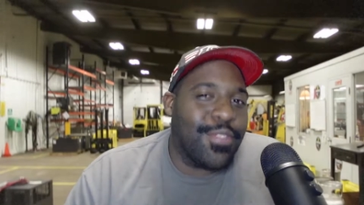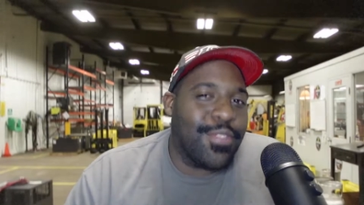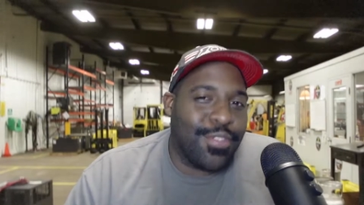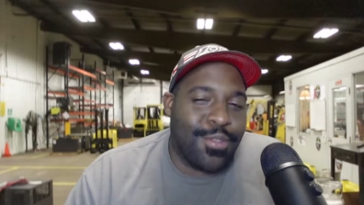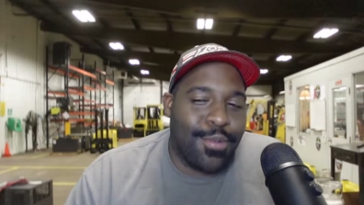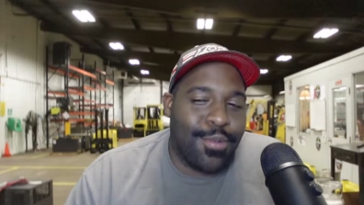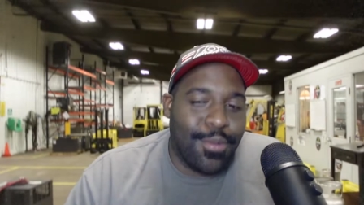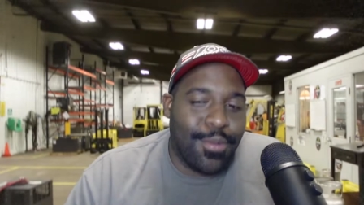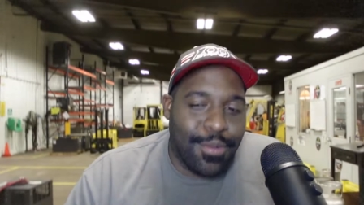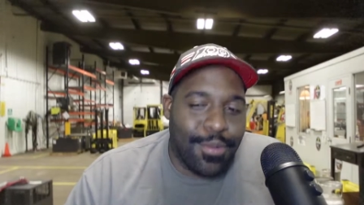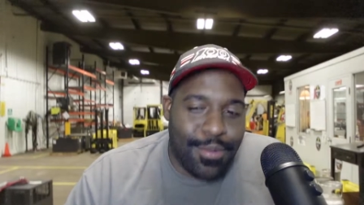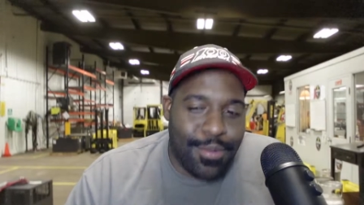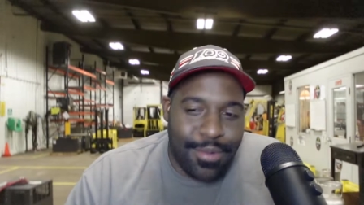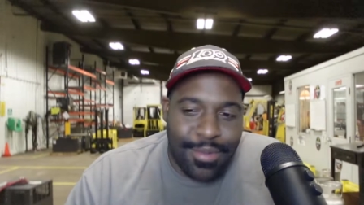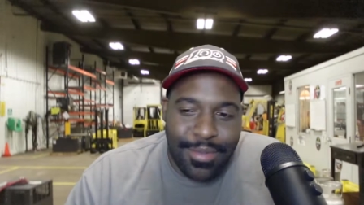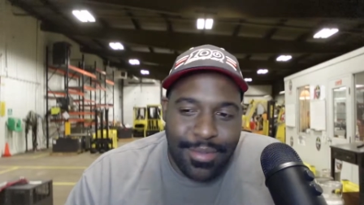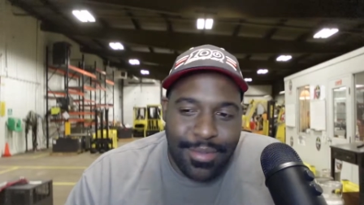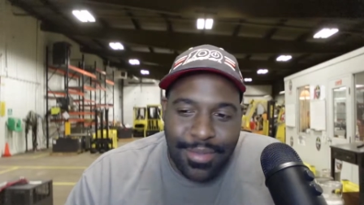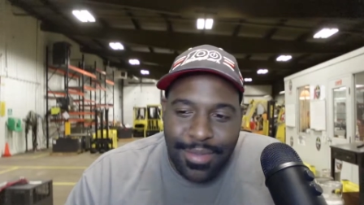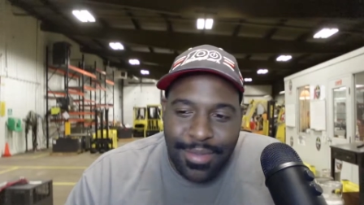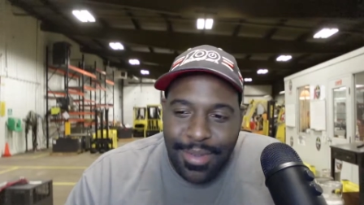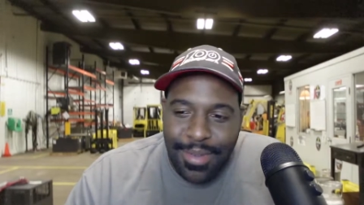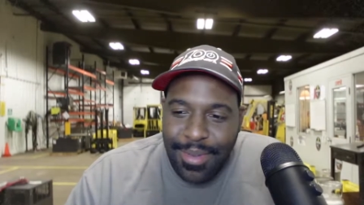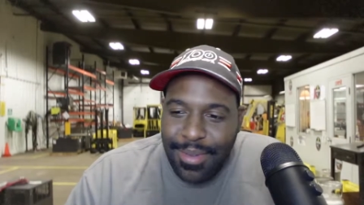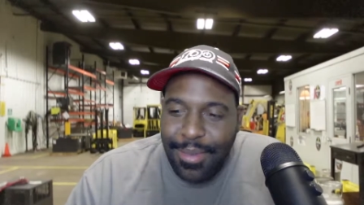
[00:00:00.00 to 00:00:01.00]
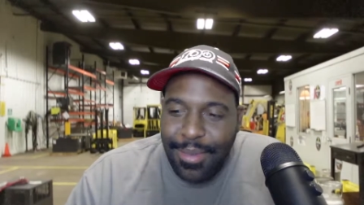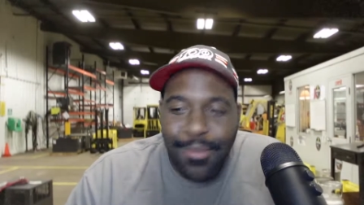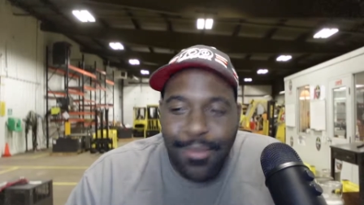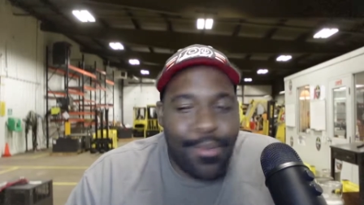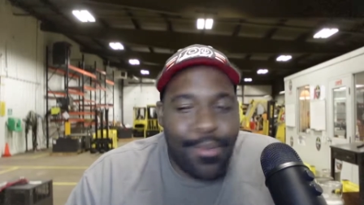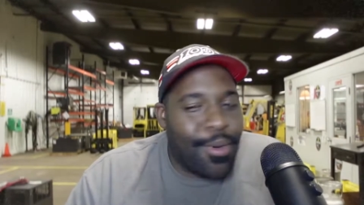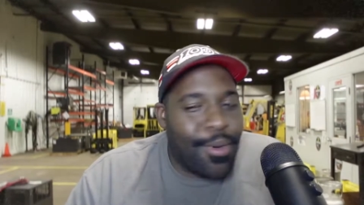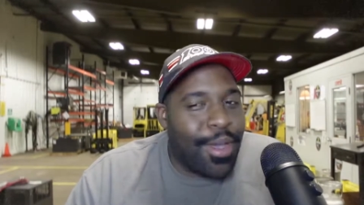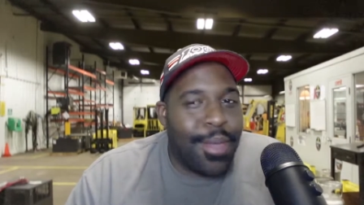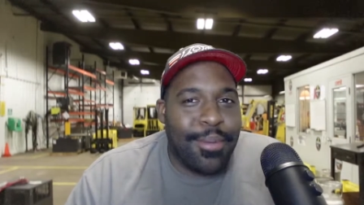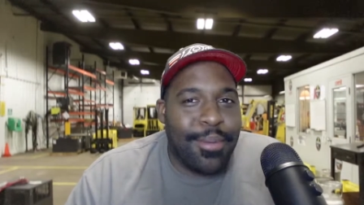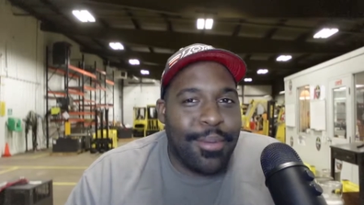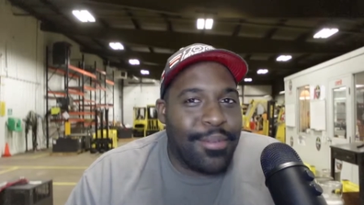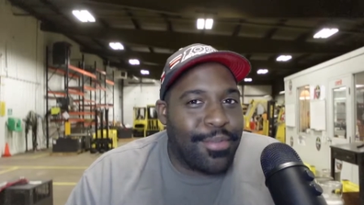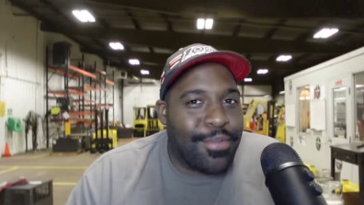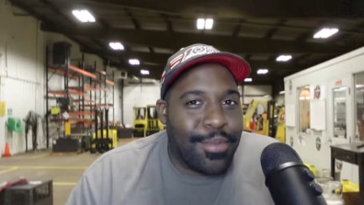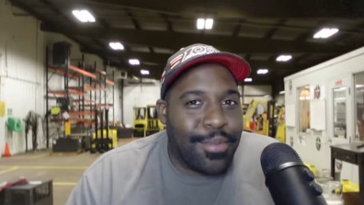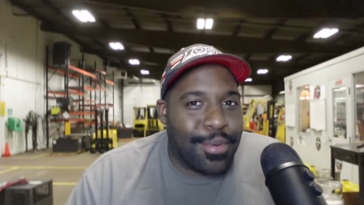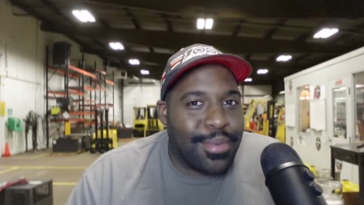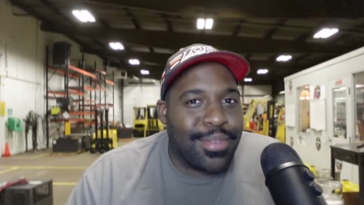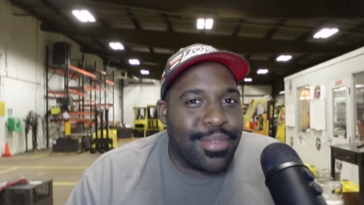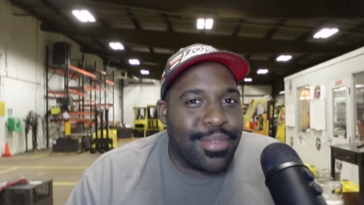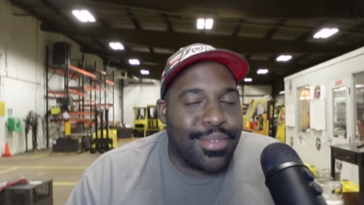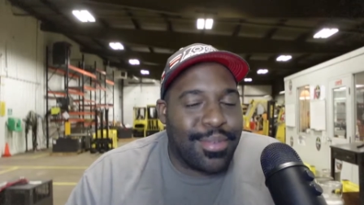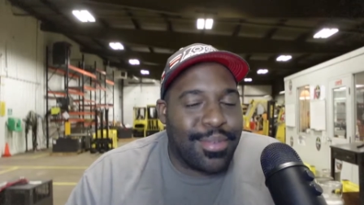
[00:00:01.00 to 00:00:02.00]
cool. Way before
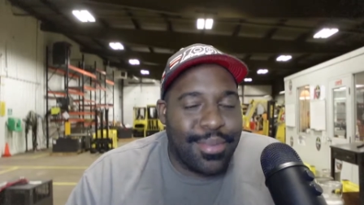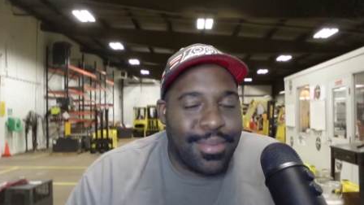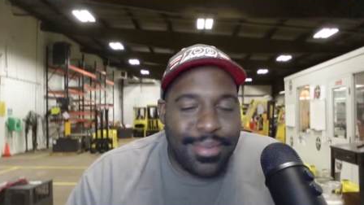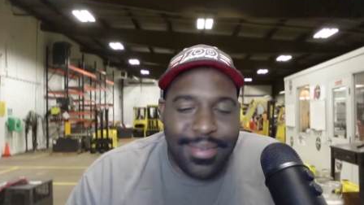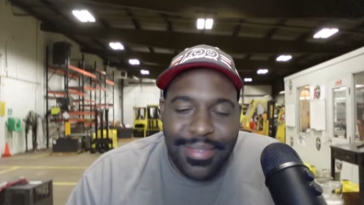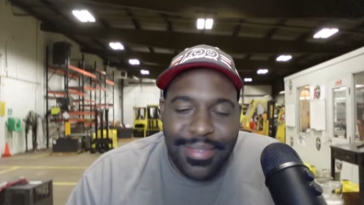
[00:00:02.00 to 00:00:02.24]
it was cool.